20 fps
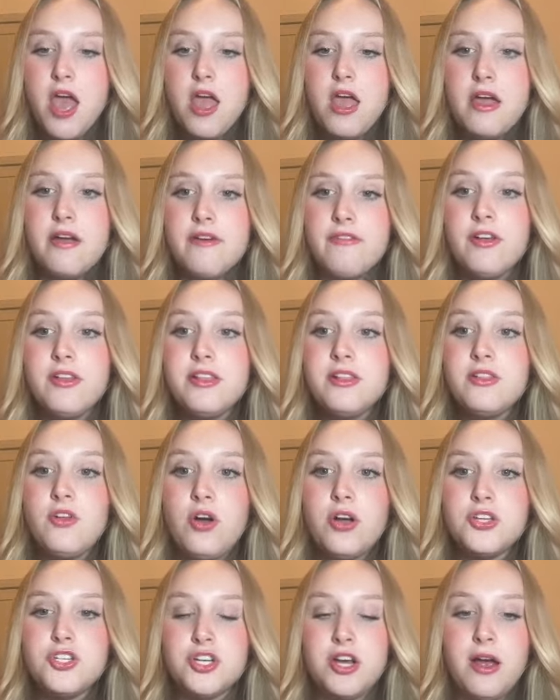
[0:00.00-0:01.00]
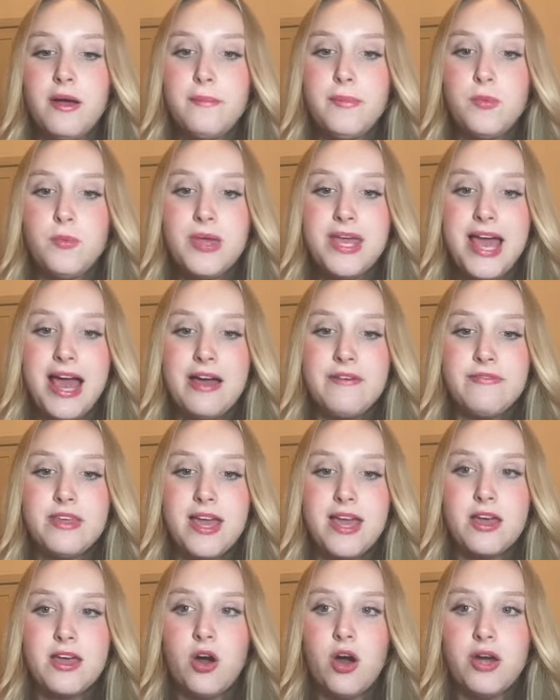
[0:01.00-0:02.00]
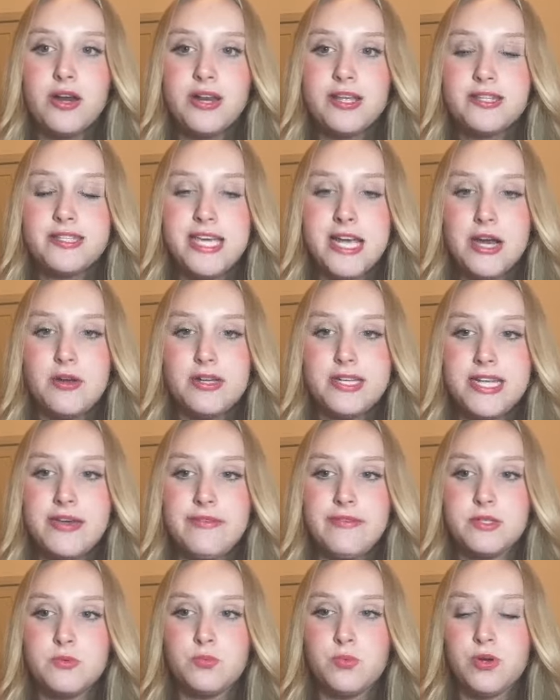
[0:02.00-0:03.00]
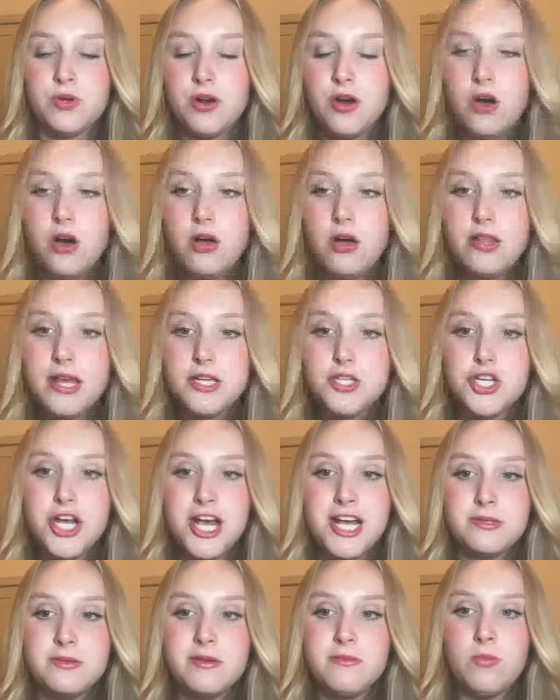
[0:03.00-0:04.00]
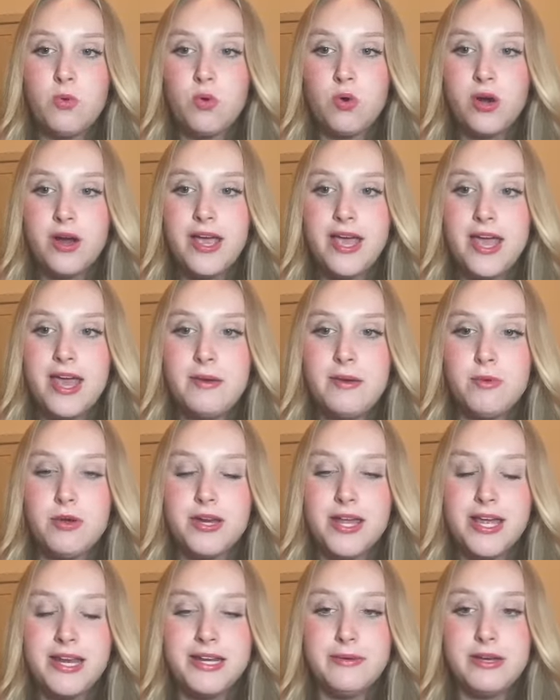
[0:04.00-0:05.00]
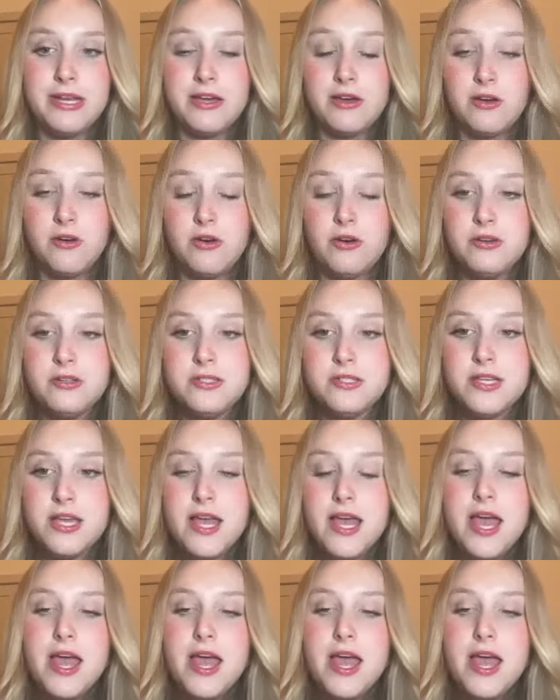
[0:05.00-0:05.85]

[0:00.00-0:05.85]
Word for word: For the long jump, we have the iconic Tara Davis-Woodhall, Jasmine Moore, and Monet Nichols.